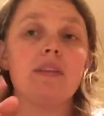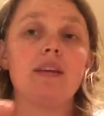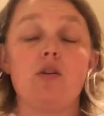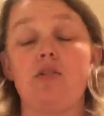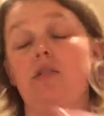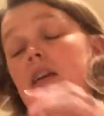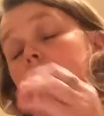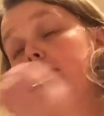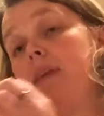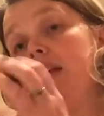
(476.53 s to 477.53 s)
Oh, sorry,
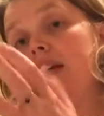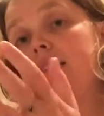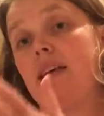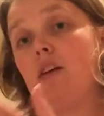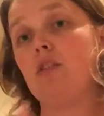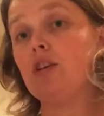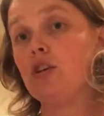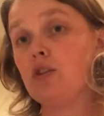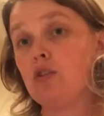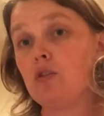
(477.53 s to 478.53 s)
in BSL,
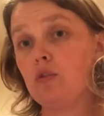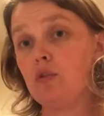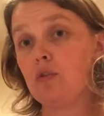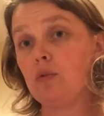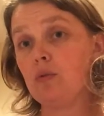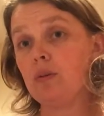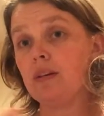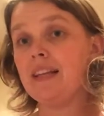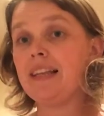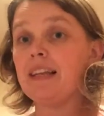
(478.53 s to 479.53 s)
you
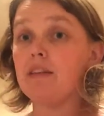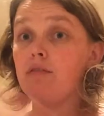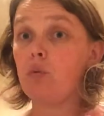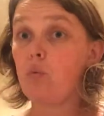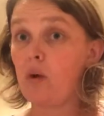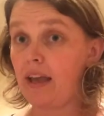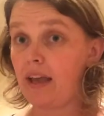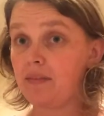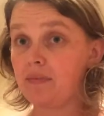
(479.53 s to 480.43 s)
live where?